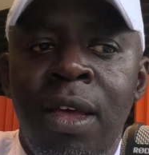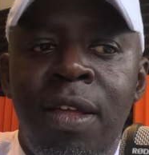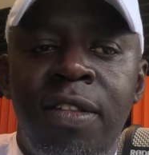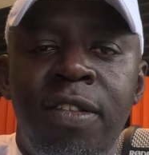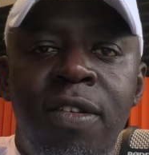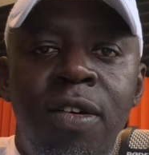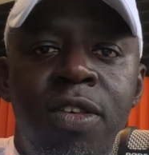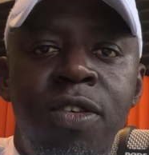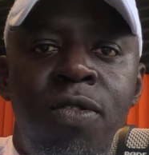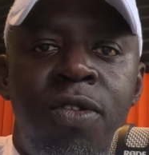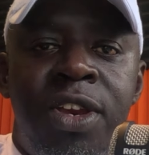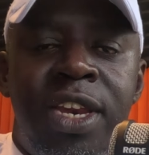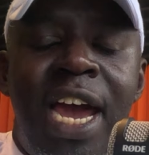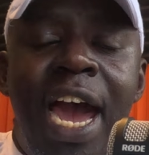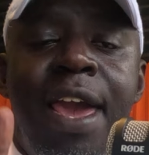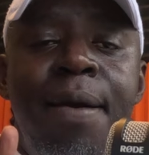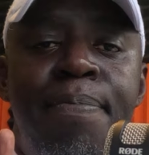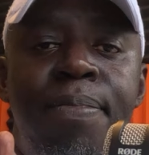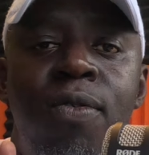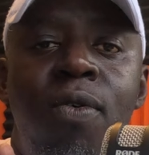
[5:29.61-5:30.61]
So you
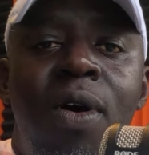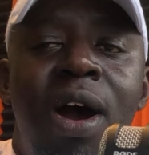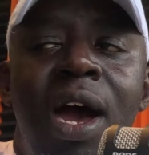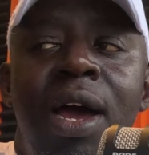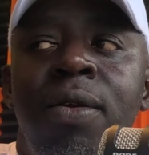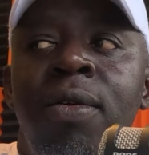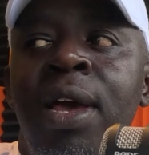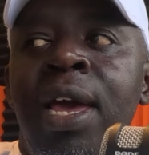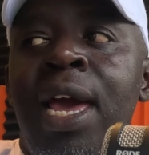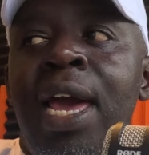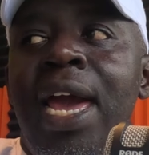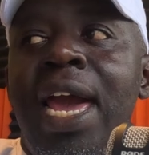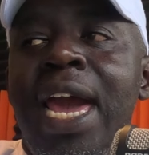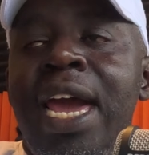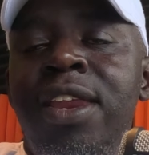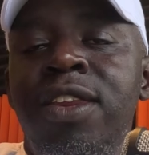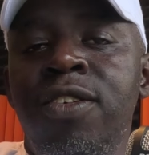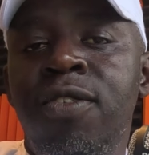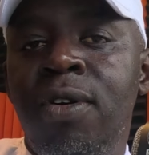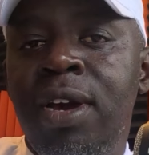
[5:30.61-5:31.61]
type 1
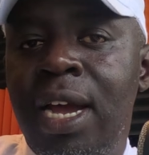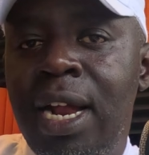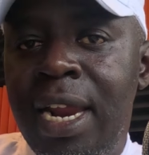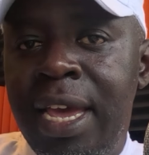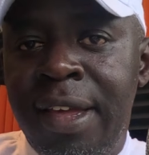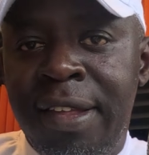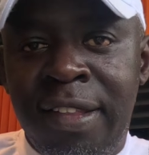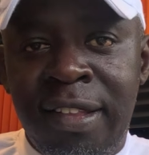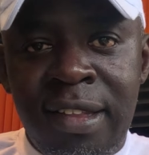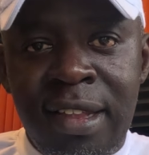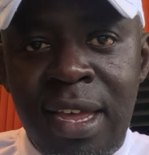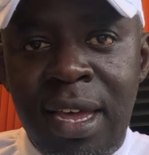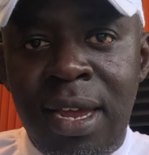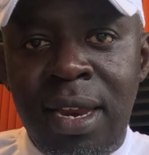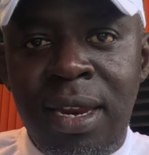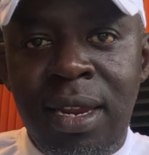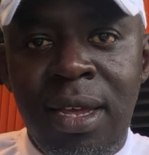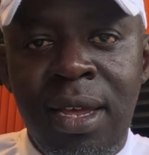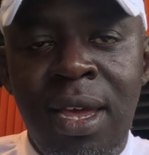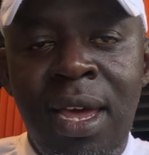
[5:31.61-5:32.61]
and you click
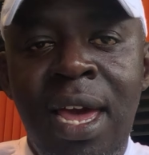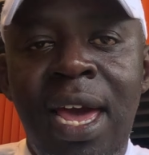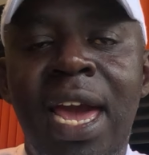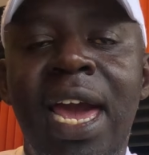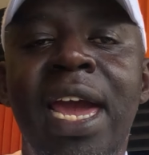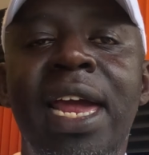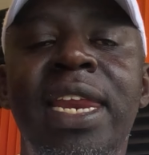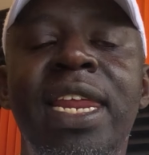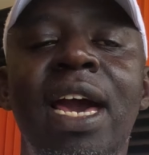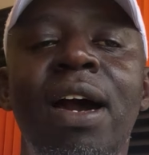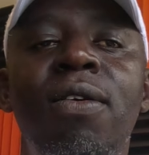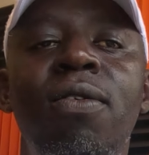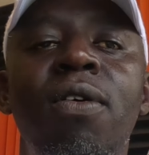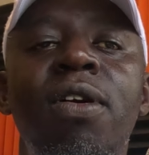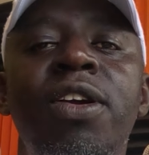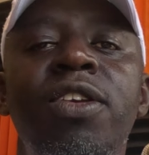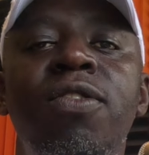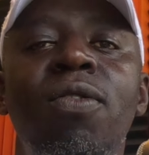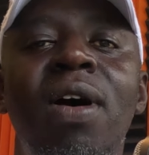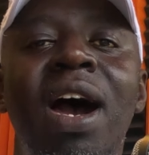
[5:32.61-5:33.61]
send, and they are
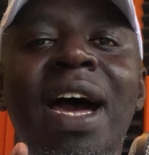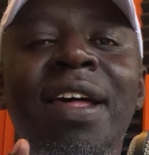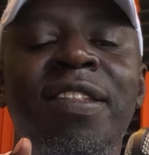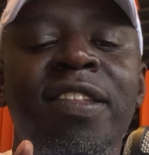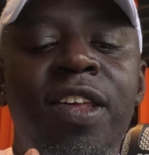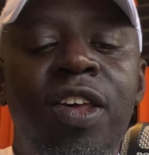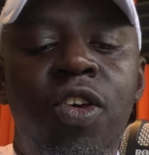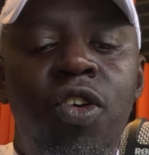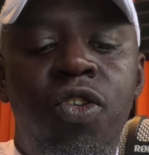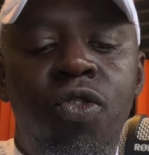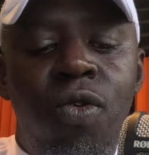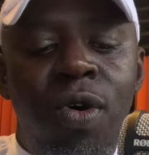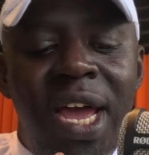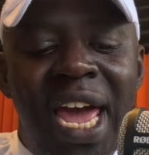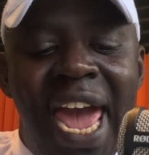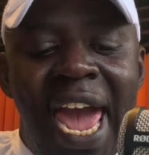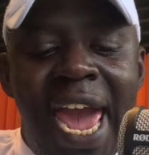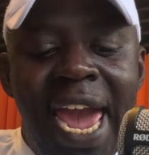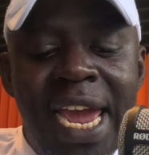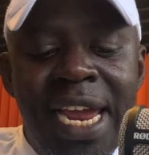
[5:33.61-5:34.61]
going to ask you
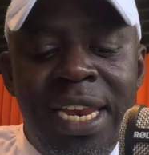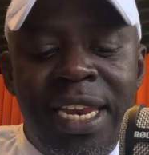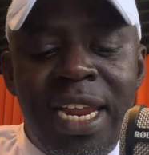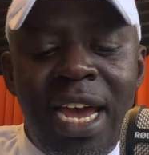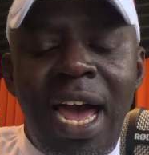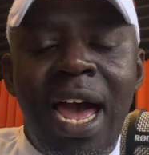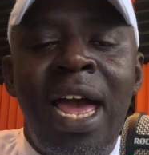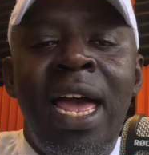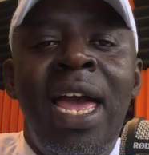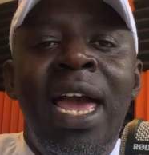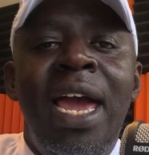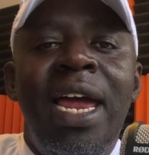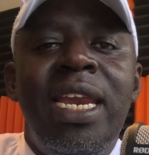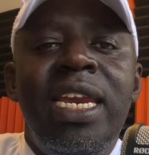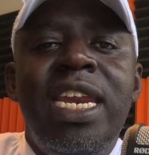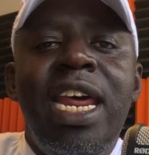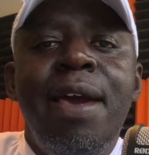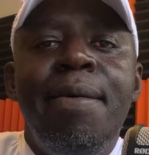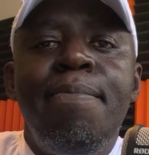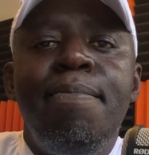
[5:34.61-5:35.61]
to enter
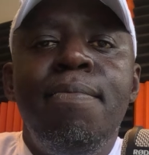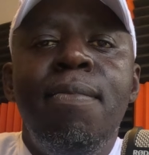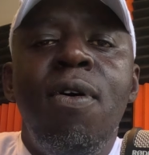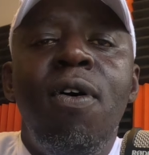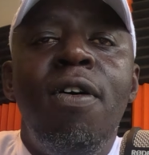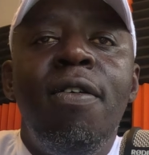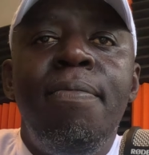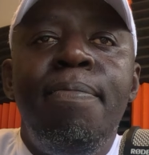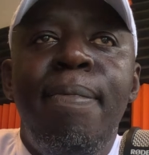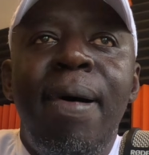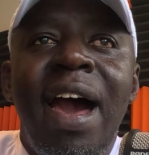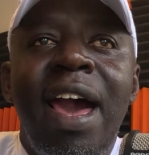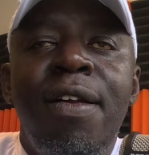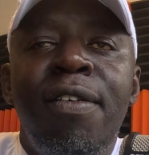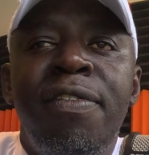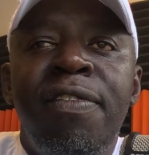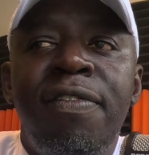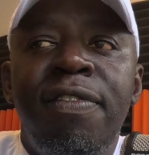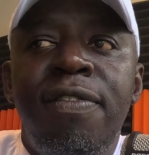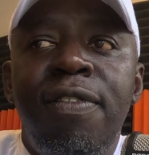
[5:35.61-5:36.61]
the
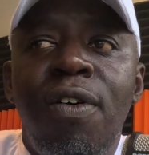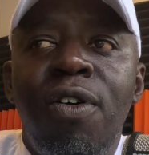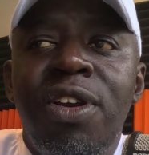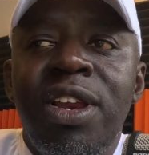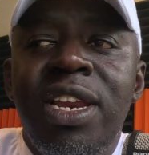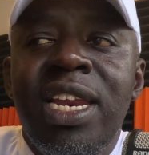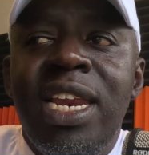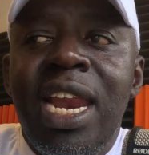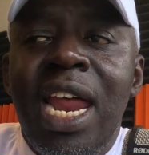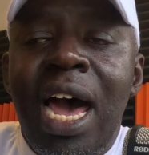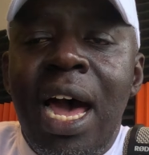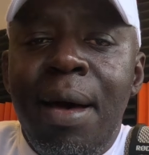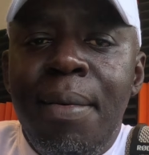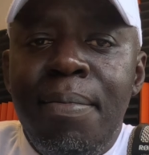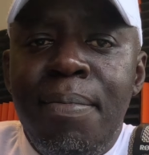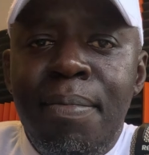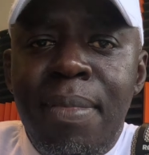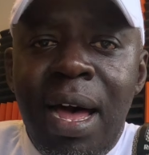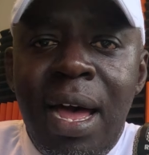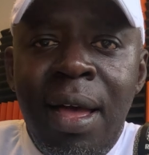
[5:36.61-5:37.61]
mobile phone
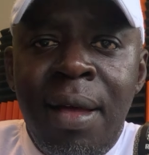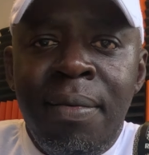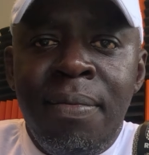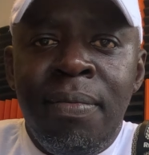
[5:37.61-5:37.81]
number